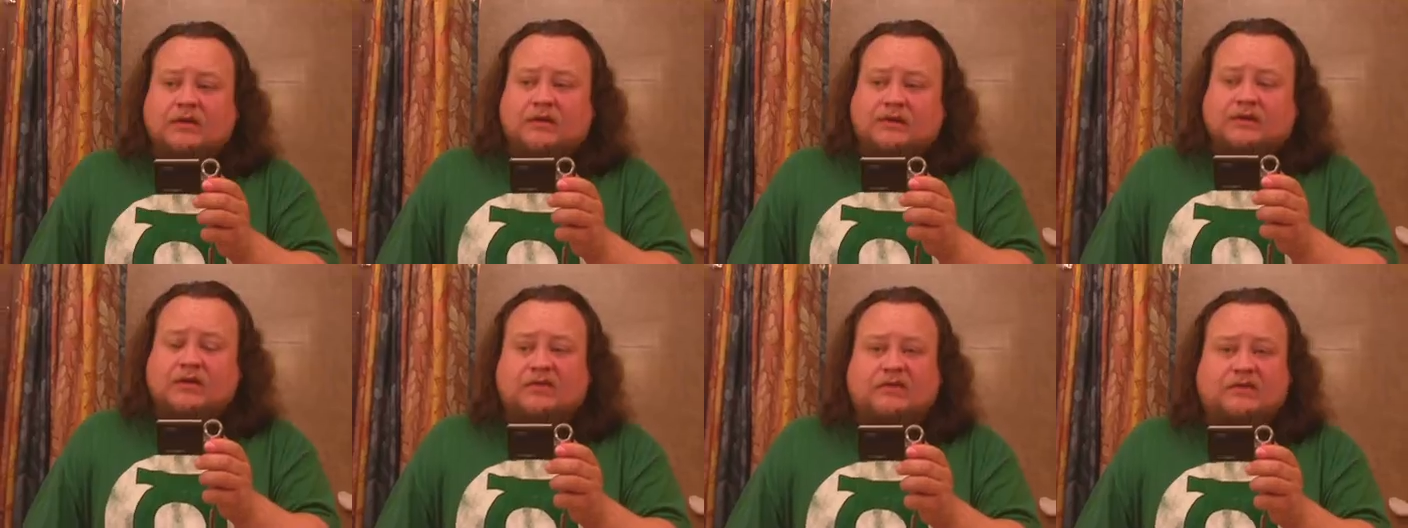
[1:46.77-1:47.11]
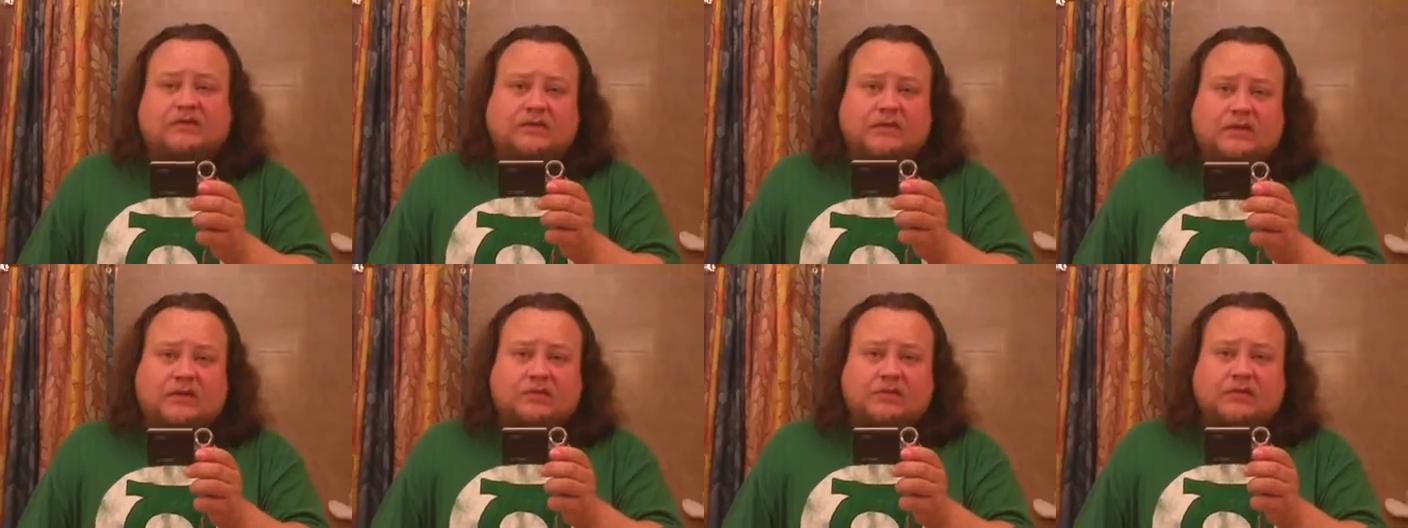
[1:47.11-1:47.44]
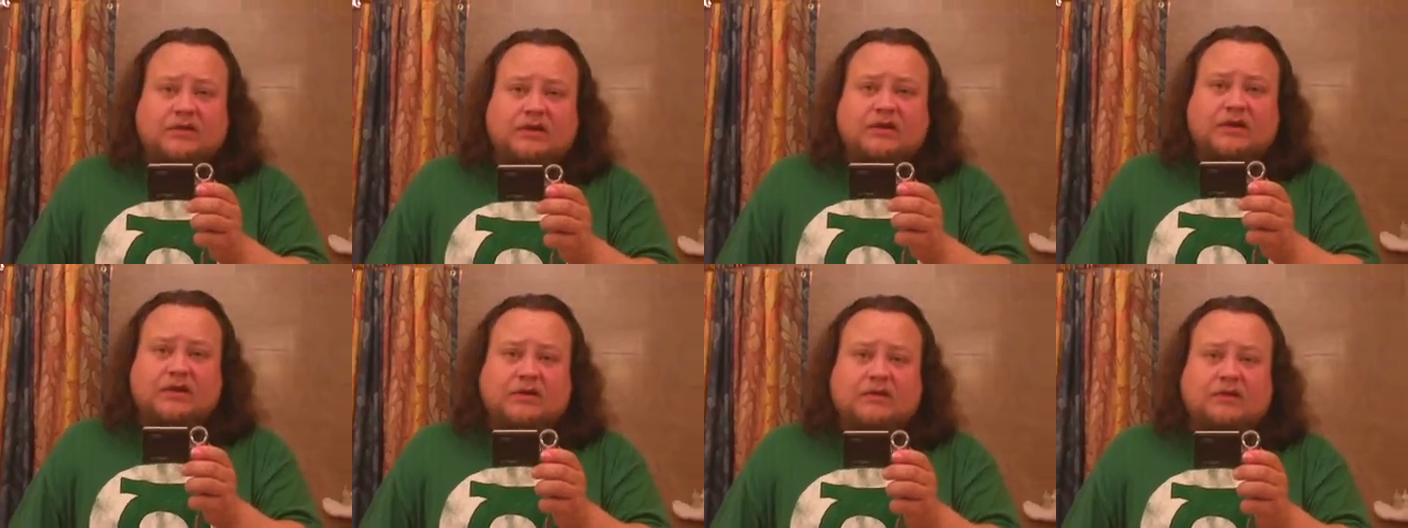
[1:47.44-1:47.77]
Dee's asleep,
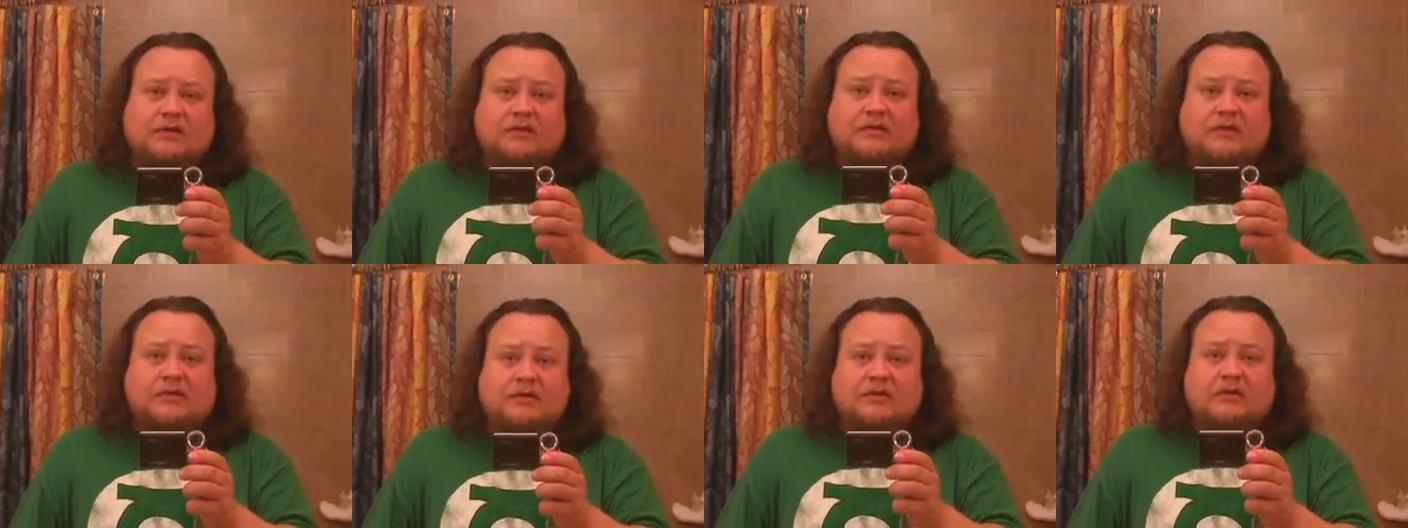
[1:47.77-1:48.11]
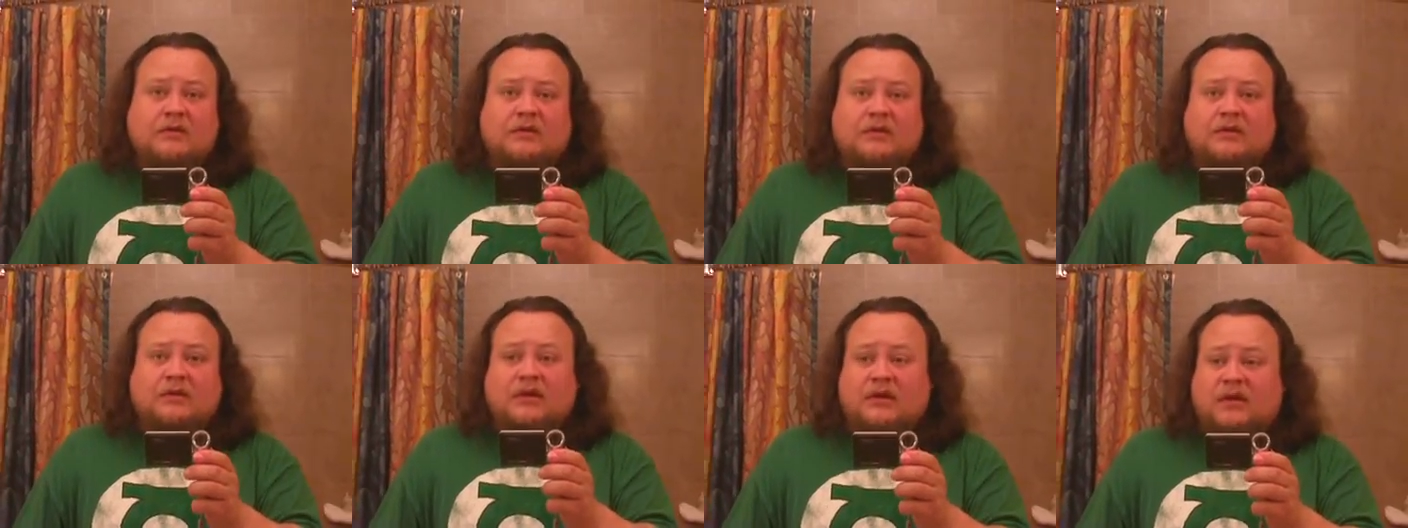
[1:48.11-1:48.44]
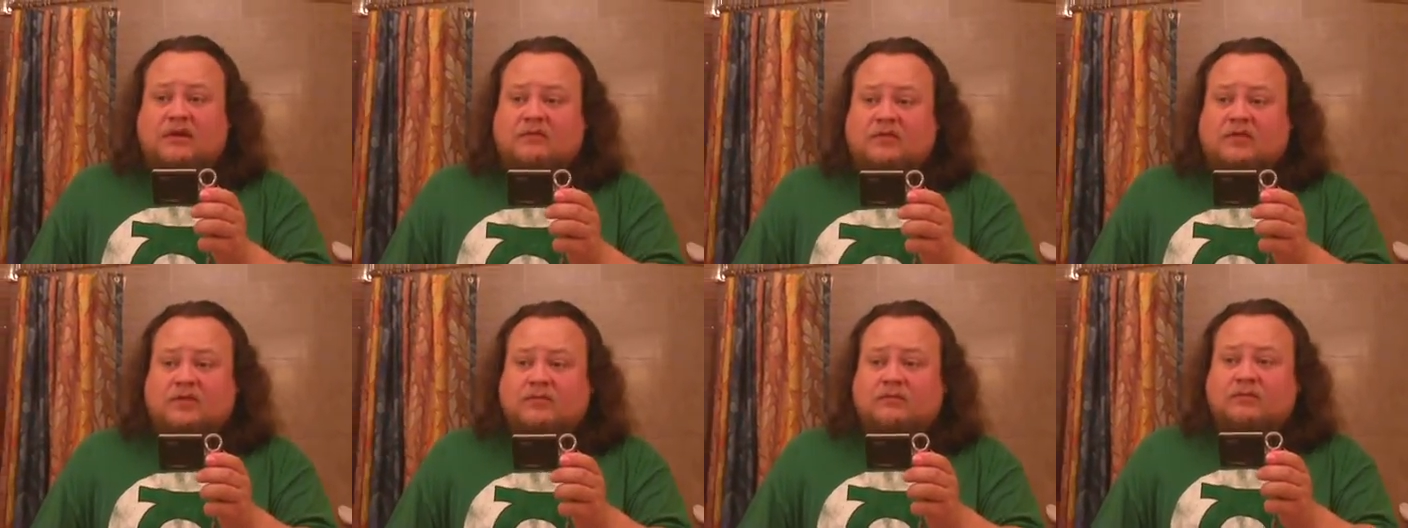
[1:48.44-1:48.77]
and
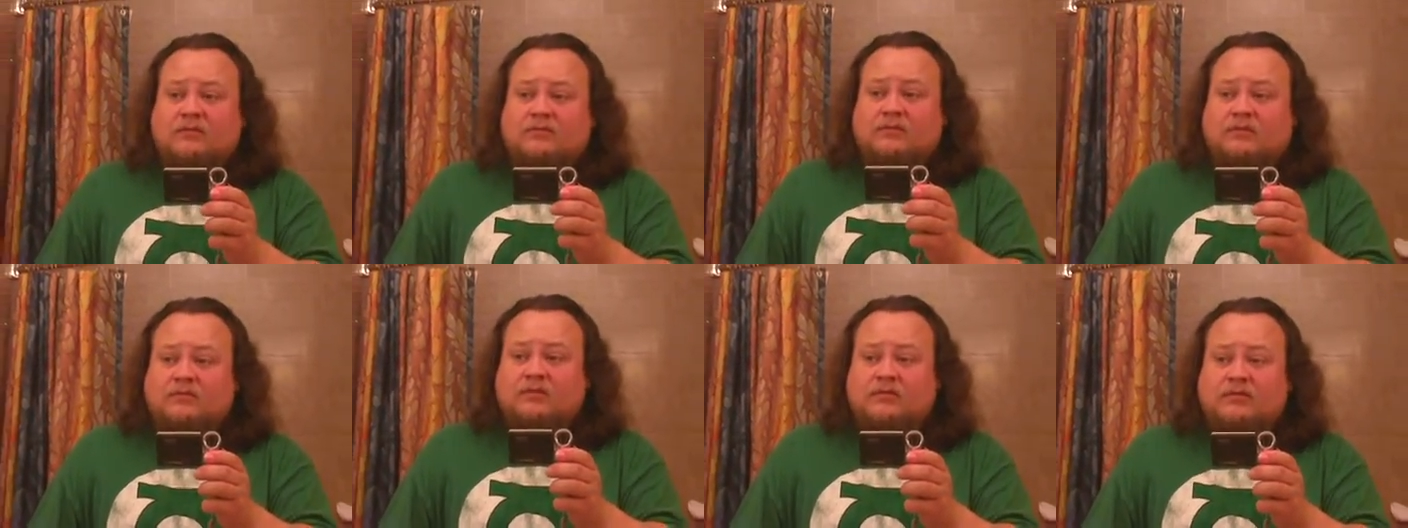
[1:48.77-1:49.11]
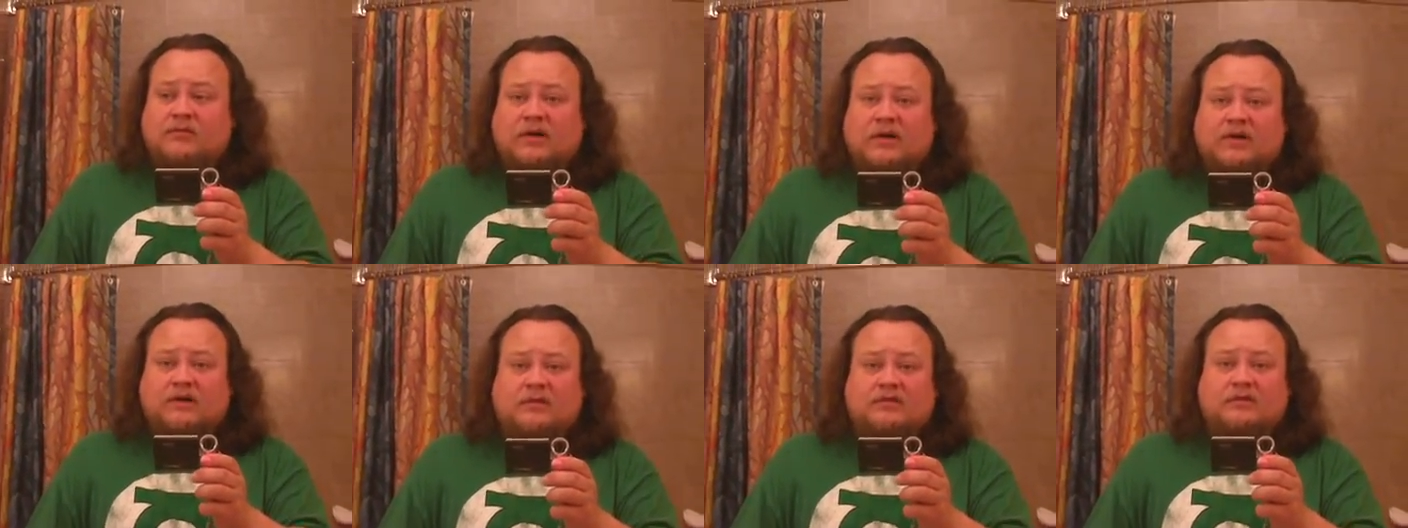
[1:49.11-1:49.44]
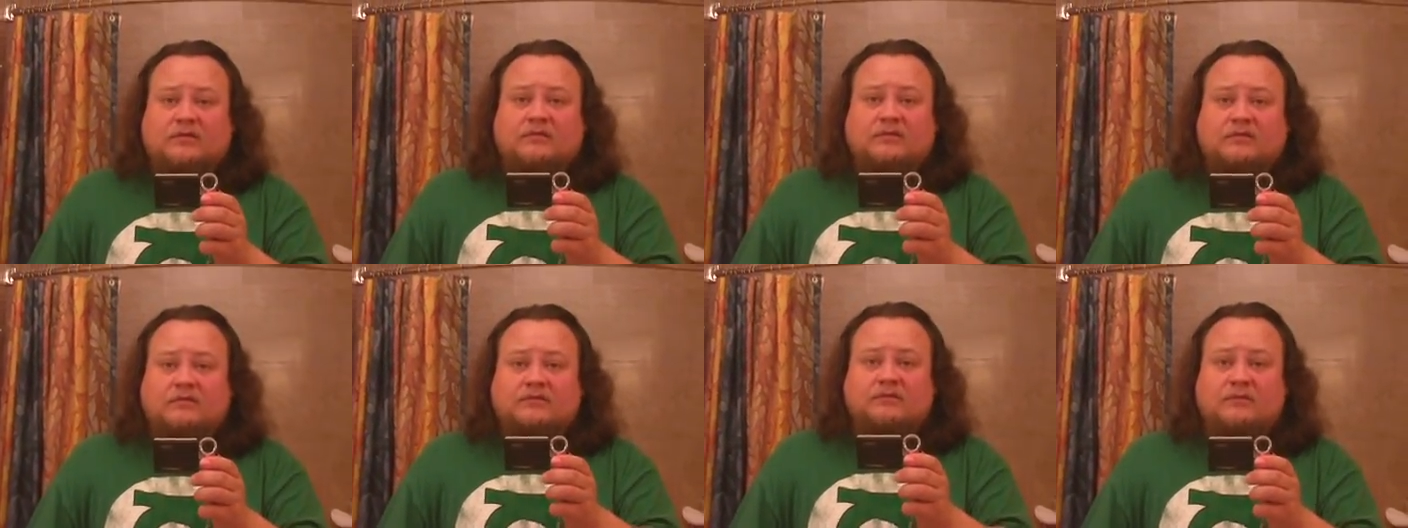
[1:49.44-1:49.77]
I've been trying
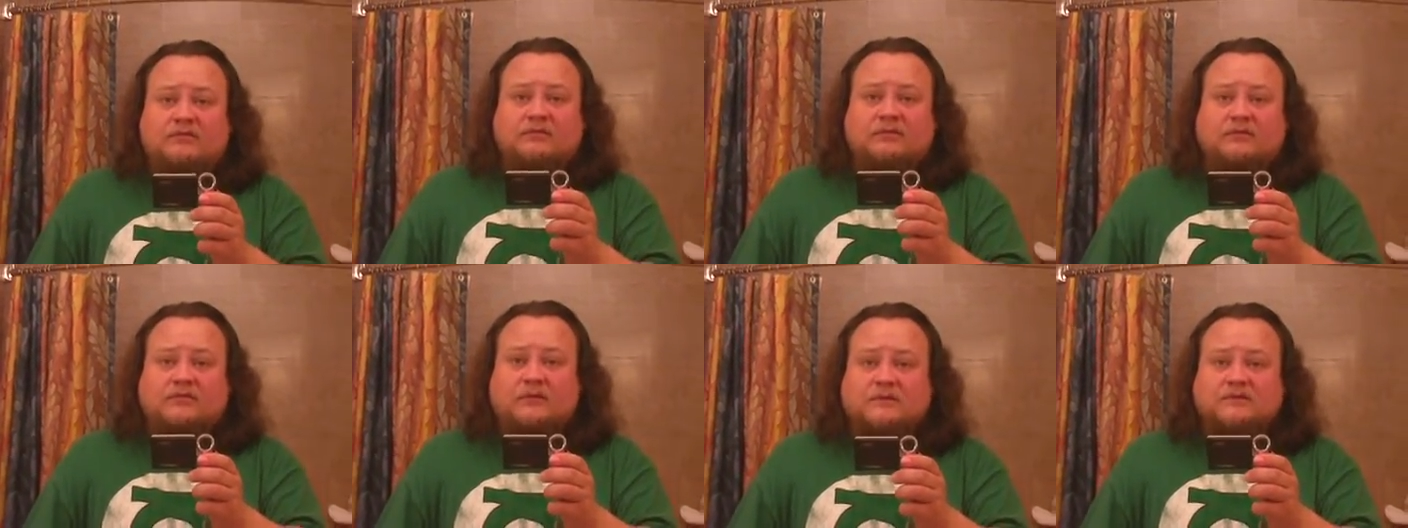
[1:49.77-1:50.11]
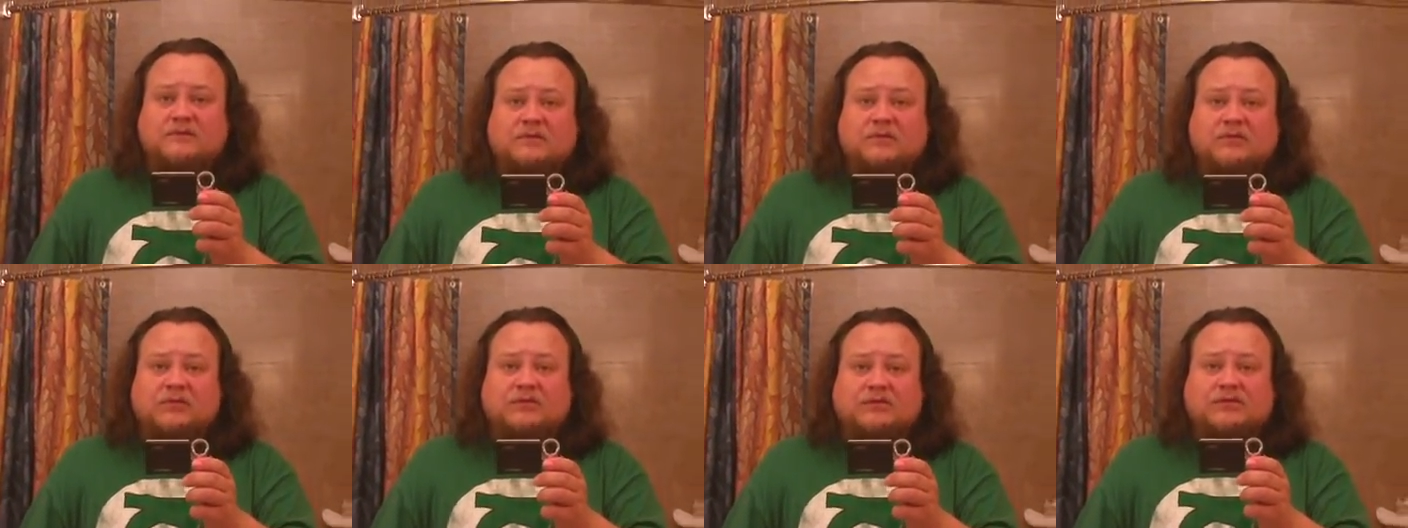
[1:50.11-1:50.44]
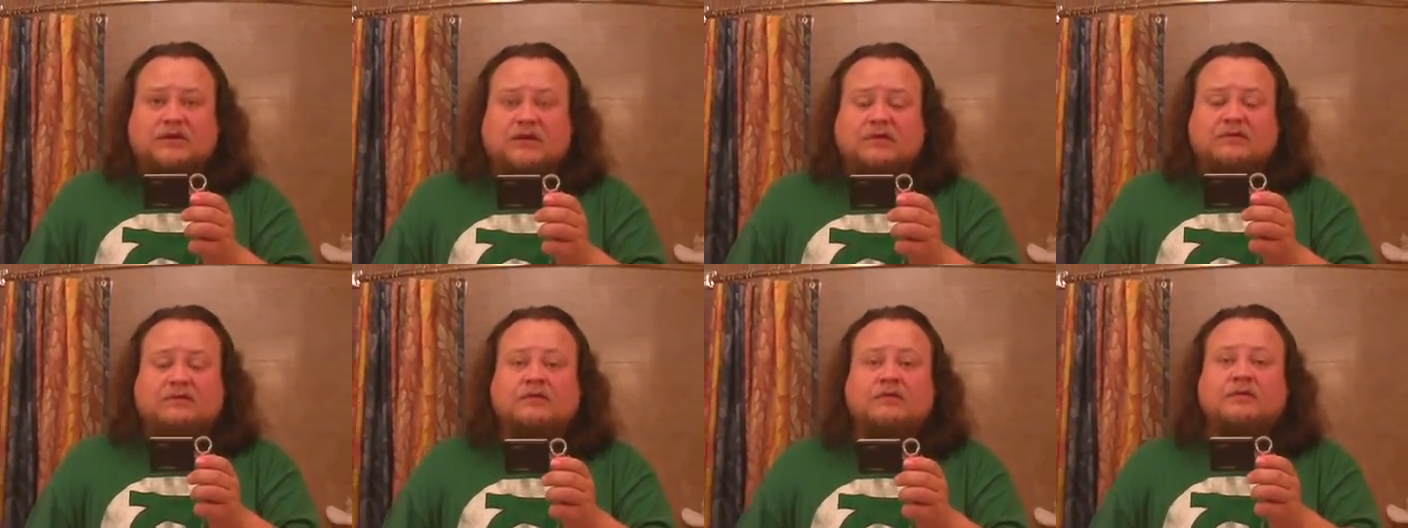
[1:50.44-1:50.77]
to film some more
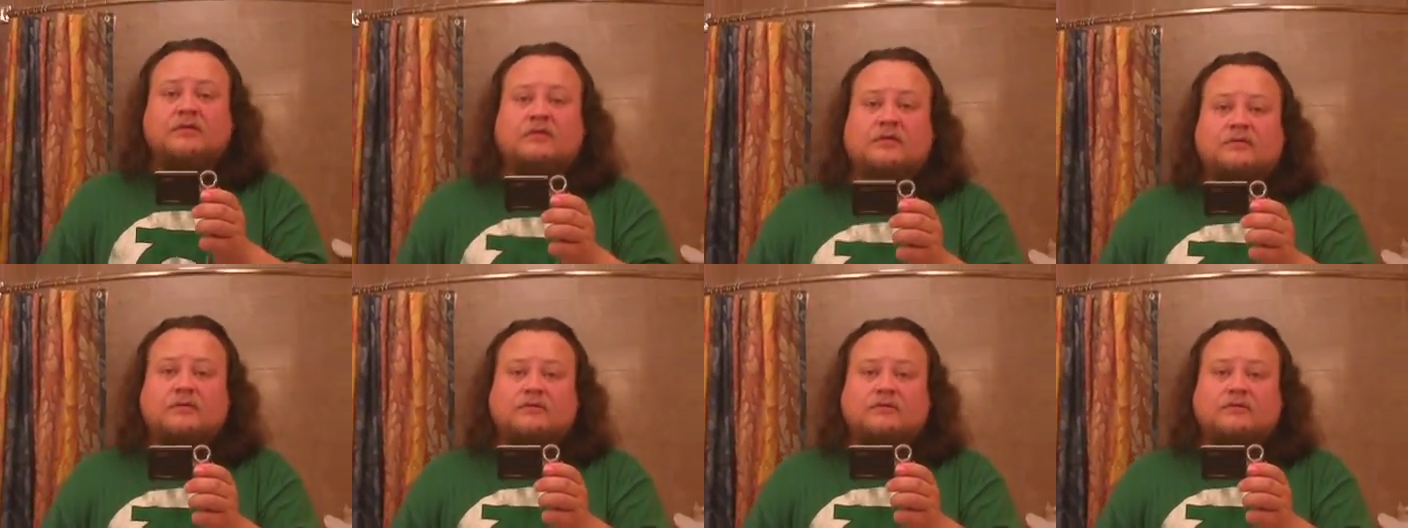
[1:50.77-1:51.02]
stuff.